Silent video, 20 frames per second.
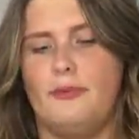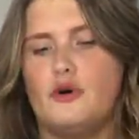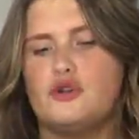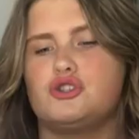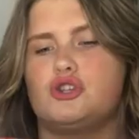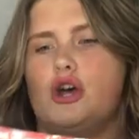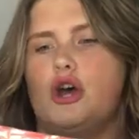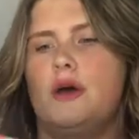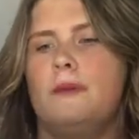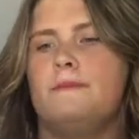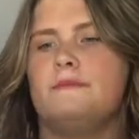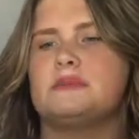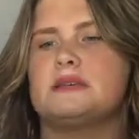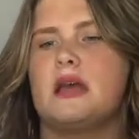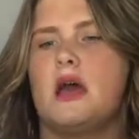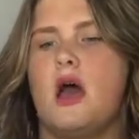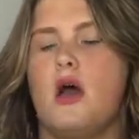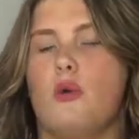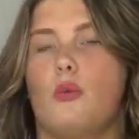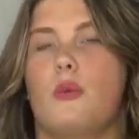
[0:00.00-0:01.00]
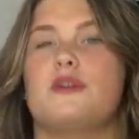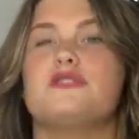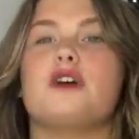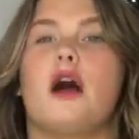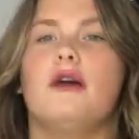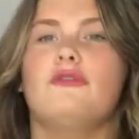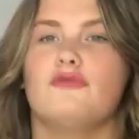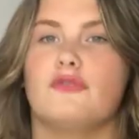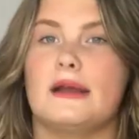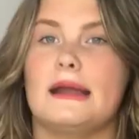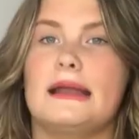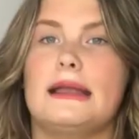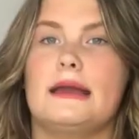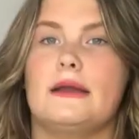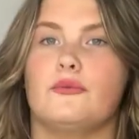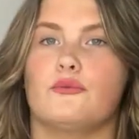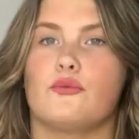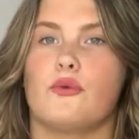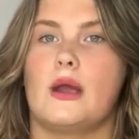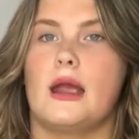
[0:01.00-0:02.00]
bottoms, which I
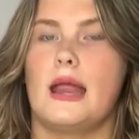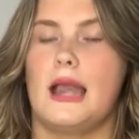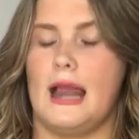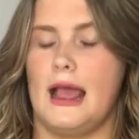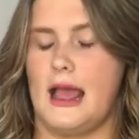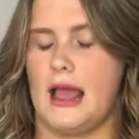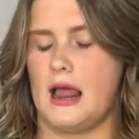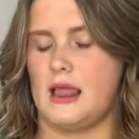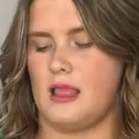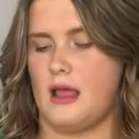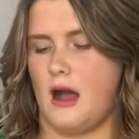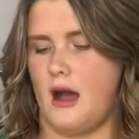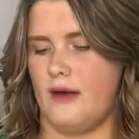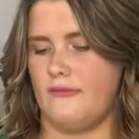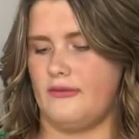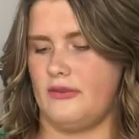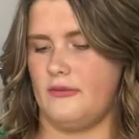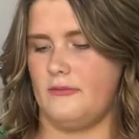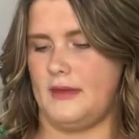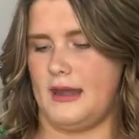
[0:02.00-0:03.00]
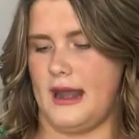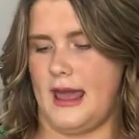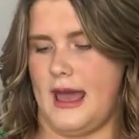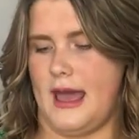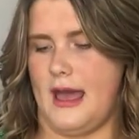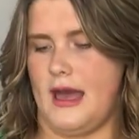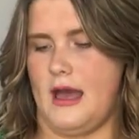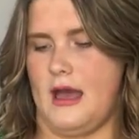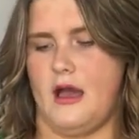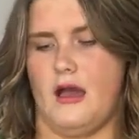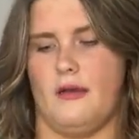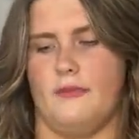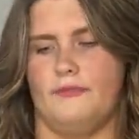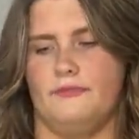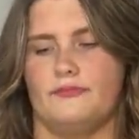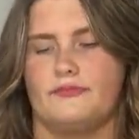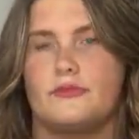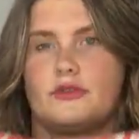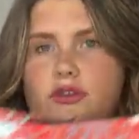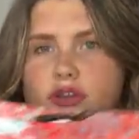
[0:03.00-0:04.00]
really, really love at the minute,
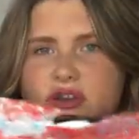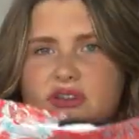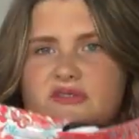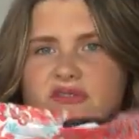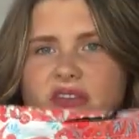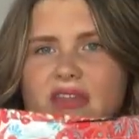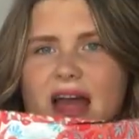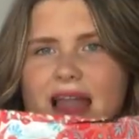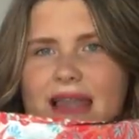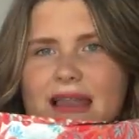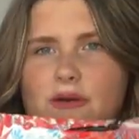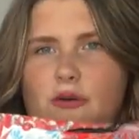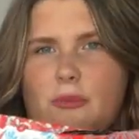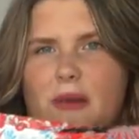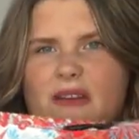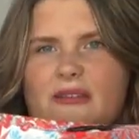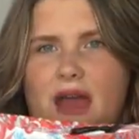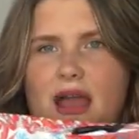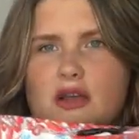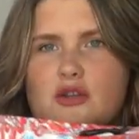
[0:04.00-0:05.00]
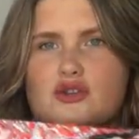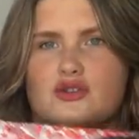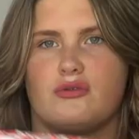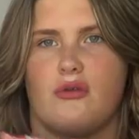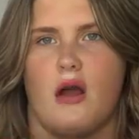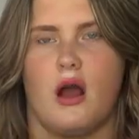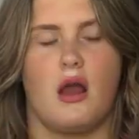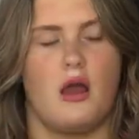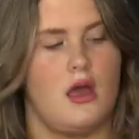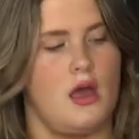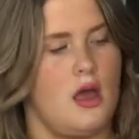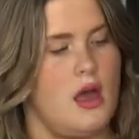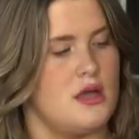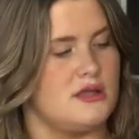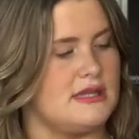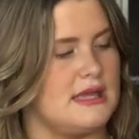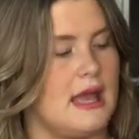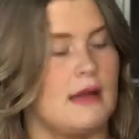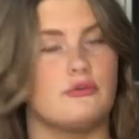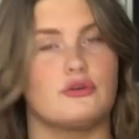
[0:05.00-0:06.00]
um, just for that little bit of extra.
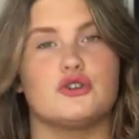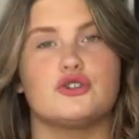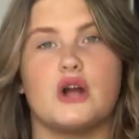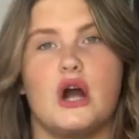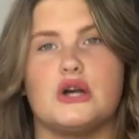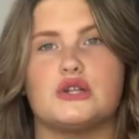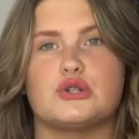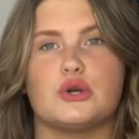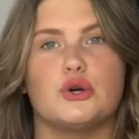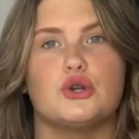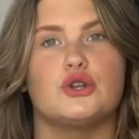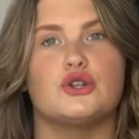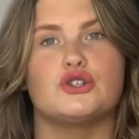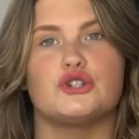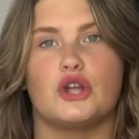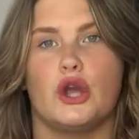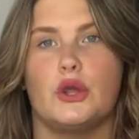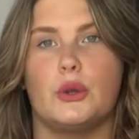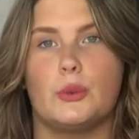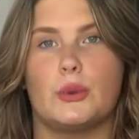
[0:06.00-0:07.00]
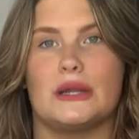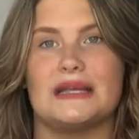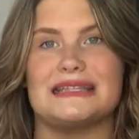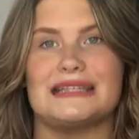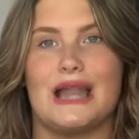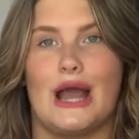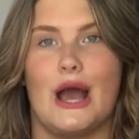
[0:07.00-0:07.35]
So yeah, I'm going to try this on and show you what it's